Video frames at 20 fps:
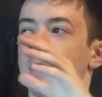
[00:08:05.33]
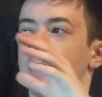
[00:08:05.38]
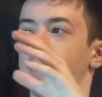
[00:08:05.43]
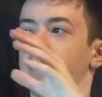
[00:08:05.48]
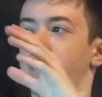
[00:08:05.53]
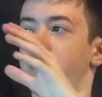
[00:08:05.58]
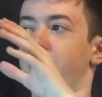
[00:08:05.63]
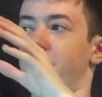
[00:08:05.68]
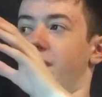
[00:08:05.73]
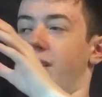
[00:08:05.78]

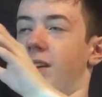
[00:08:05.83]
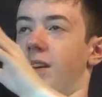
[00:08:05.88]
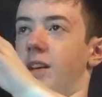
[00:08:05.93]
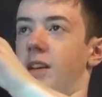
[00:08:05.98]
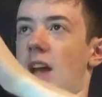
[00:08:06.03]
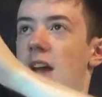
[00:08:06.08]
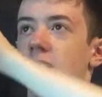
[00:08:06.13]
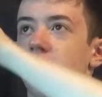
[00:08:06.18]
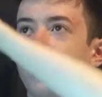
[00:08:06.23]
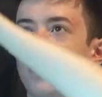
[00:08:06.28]

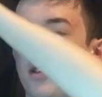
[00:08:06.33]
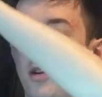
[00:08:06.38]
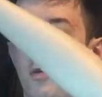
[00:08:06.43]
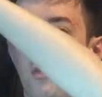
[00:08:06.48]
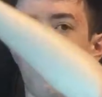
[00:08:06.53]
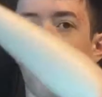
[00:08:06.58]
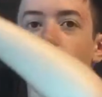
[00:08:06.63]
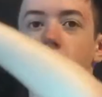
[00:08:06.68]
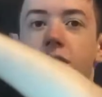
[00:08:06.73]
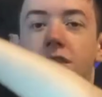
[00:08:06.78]

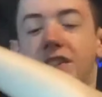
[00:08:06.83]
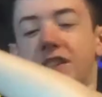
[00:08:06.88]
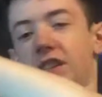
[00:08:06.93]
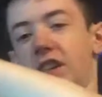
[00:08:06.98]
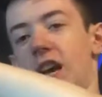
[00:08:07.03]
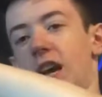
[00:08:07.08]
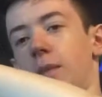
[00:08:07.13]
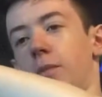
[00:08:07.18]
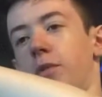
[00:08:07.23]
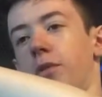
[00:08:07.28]

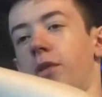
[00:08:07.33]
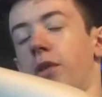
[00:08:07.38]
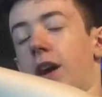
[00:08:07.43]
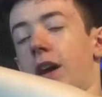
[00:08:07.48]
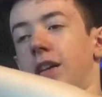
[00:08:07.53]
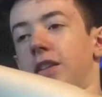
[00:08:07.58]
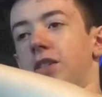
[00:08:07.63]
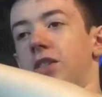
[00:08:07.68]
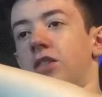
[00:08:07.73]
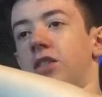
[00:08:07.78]
one slab
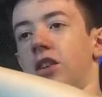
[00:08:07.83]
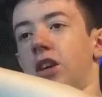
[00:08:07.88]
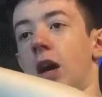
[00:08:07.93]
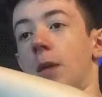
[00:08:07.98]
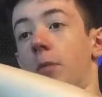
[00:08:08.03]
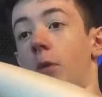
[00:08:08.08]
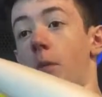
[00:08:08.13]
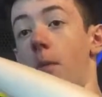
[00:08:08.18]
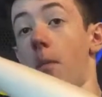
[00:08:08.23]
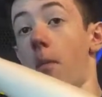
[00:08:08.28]
would
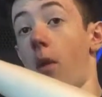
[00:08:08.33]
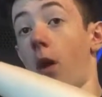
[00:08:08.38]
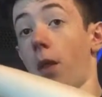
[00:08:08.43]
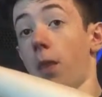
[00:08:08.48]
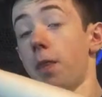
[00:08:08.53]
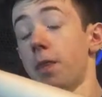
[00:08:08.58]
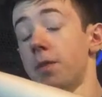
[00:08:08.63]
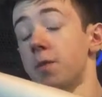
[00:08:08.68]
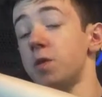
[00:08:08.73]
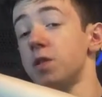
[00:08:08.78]
last a couple
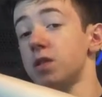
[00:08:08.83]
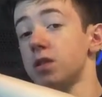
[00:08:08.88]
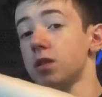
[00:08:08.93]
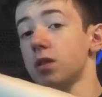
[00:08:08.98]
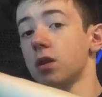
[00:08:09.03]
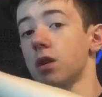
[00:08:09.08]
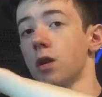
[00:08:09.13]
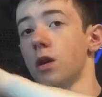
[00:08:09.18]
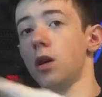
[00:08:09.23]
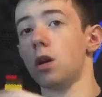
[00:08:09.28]

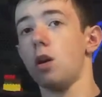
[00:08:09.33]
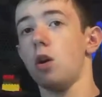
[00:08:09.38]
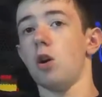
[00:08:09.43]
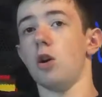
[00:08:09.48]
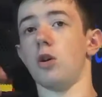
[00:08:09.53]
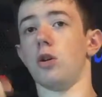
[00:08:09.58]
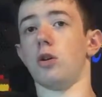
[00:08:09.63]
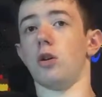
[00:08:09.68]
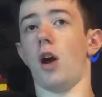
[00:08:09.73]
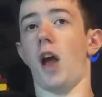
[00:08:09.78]
months,
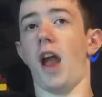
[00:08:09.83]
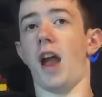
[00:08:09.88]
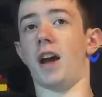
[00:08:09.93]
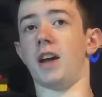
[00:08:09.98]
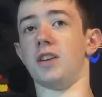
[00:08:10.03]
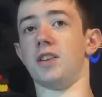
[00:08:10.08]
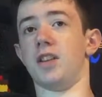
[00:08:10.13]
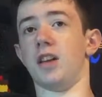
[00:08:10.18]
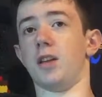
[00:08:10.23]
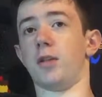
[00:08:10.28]

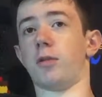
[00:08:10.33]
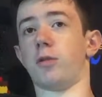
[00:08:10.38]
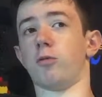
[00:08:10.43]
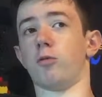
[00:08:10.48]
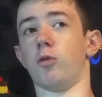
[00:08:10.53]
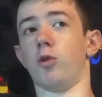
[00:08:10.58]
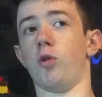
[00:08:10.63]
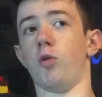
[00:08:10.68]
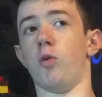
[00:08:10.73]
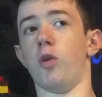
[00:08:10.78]
and
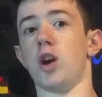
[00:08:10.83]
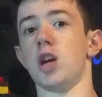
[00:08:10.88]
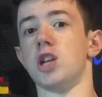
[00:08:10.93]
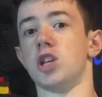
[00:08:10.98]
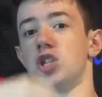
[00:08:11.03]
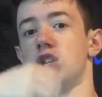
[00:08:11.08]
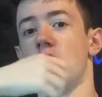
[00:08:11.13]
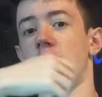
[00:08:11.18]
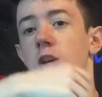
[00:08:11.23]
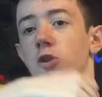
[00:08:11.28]
they
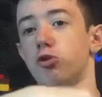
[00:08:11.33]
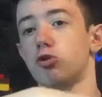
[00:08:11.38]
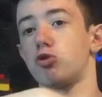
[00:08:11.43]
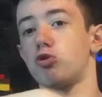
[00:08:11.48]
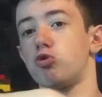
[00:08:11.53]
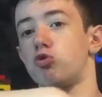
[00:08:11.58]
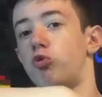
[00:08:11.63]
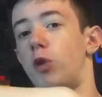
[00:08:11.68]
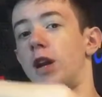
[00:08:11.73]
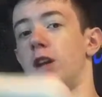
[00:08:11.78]
threw
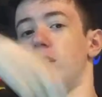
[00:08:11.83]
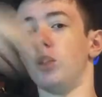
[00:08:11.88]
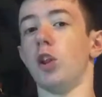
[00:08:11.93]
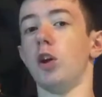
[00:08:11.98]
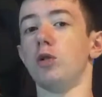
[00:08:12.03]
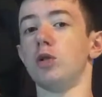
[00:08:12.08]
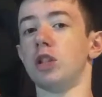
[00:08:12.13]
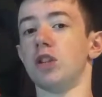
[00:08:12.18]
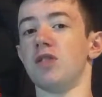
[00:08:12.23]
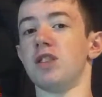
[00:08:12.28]
entire
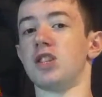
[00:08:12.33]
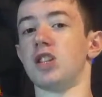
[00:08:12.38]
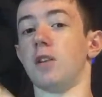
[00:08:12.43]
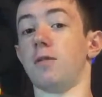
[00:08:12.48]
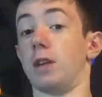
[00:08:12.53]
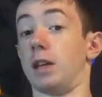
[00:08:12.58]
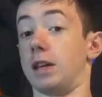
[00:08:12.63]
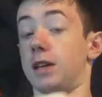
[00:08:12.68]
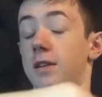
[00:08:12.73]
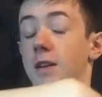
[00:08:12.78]
crate loads
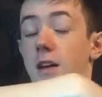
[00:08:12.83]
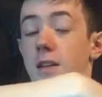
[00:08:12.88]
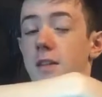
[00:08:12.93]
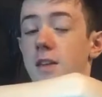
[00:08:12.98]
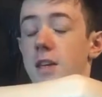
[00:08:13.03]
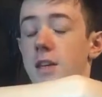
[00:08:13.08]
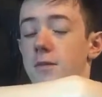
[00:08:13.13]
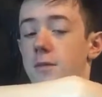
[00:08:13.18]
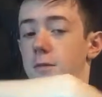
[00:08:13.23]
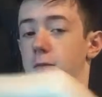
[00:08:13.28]
of this stuff,
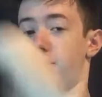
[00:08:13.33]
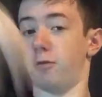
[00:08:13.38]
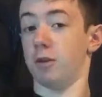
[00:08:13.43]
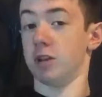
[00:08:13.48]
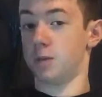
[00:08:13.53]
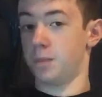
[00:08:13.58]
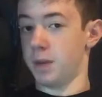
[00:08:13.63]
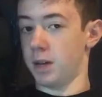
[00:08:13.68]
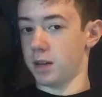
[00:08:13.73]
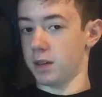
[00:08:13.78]
I think
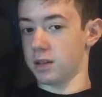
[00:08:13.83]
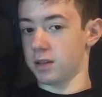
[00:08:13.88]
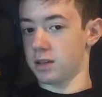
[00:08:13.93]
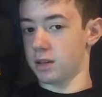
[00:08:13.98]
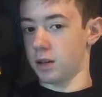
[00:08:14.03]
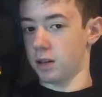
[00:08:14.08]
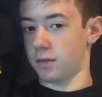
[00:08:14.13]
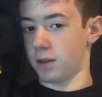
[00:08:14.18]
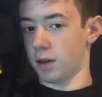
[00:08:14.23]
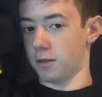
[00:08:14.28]
even
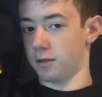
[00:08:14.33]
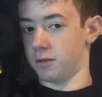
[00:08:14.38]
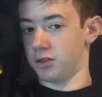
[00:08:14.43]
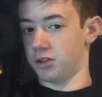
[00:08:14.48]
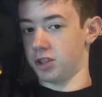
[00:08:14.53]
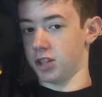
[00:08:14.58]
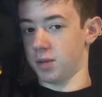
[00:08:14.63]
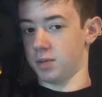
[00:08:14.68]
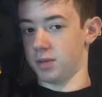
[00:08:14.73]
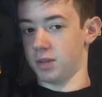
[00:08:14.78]
frisbeeing this stuff
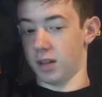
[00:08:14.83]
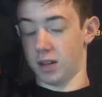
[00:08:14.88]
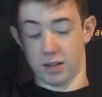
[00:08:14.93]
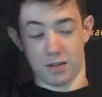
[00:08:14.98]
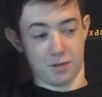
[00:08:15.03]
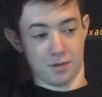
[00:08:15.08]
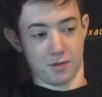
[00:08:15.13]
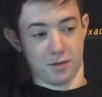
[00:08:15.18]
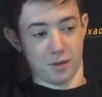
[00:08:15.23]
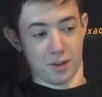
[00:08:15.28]
off of
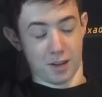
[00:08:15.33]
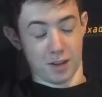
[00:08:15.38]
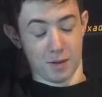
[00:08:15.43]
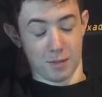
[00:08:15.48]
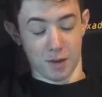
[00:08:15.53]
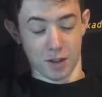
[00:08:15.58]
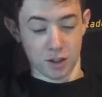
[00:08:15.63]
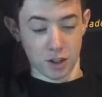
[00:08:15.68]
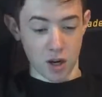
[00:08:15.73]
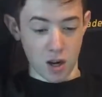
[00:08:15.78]
ships. That's a
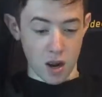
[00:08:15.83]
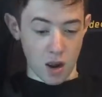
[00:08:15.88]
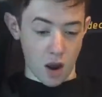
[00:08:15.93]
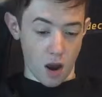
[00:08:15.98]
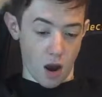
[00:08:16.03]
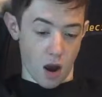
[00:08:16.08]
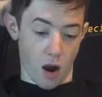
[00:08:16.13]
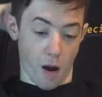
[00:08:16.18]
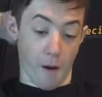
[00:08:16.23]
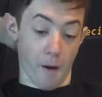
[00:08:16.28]
fun
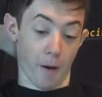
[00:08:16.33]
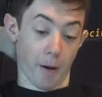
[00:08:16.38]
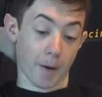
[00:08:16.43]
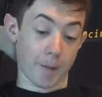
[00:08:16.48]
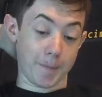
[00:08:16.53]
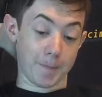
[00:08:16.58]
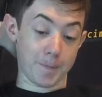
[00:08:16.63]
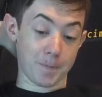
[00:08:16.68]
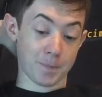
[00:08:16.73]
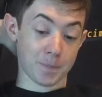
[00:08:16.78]
image.
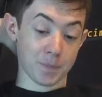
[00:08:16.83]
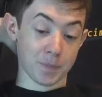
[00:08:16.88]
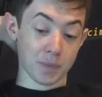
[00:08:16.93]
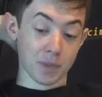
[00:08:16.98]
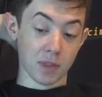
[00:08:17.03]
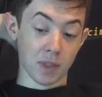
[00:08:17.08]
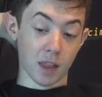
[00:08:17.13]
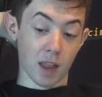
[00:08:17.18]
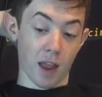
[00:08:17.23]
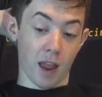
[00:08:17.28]

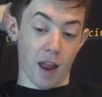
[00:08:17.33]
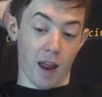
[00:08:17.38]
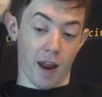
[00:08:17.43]
And